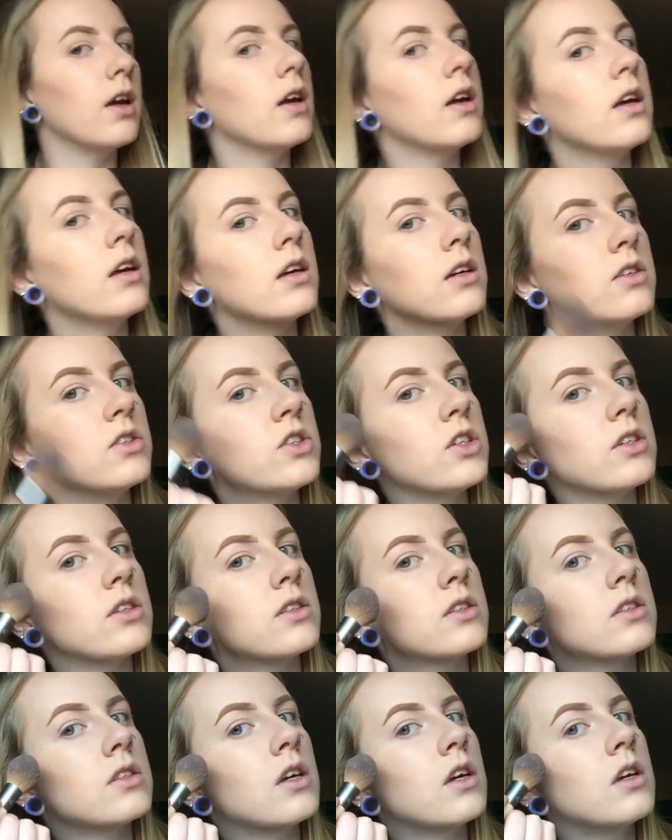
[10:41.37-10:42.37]
and
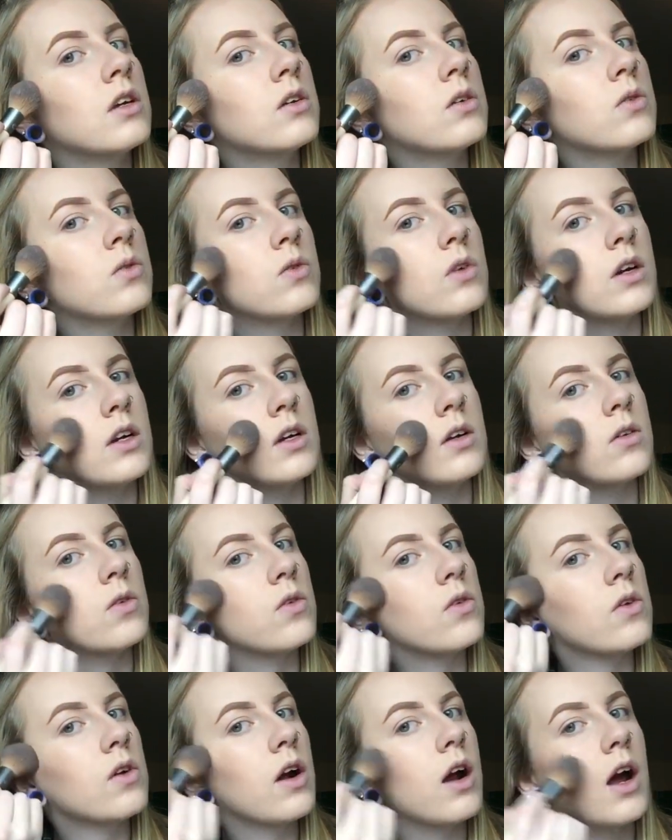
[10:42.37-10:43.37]
just run it
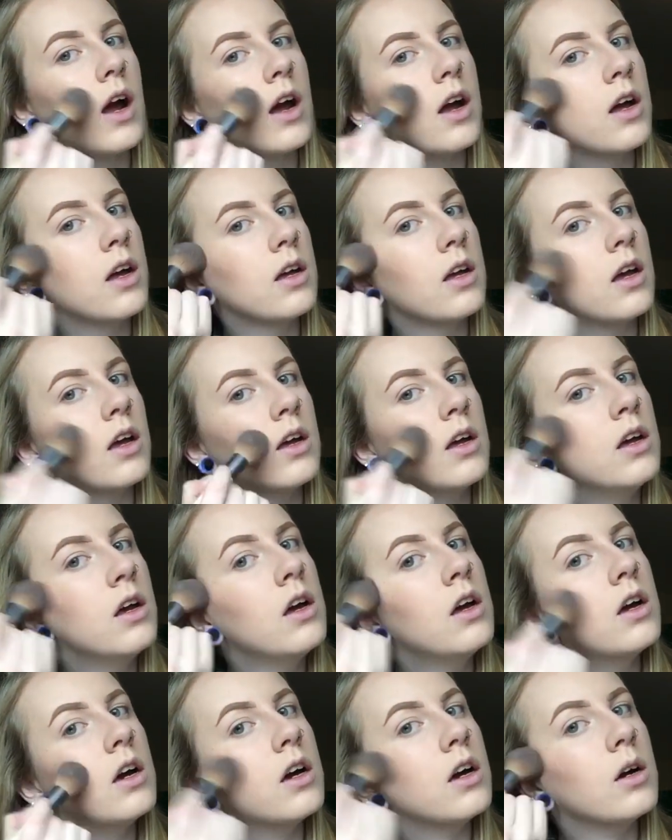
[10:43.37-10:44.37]
right
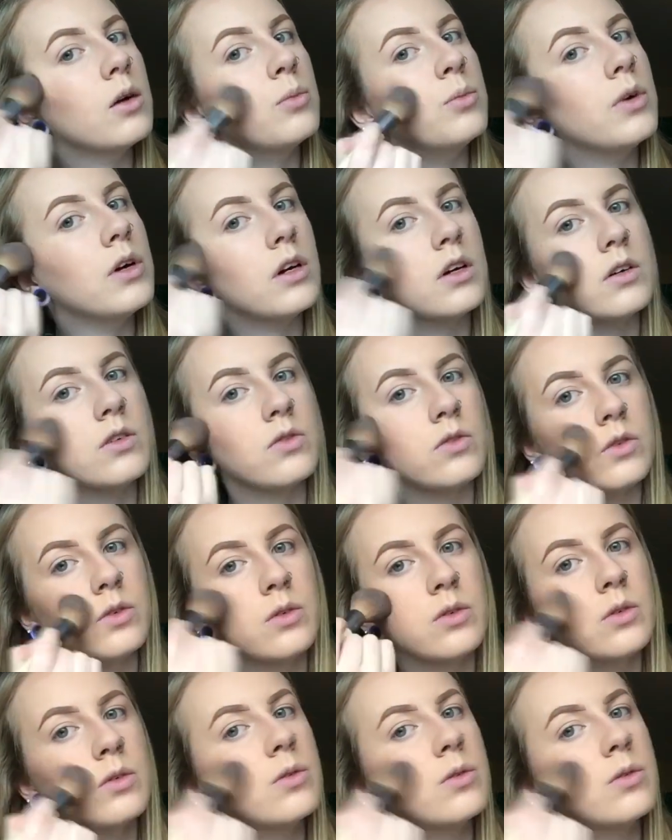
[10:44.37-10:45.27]
above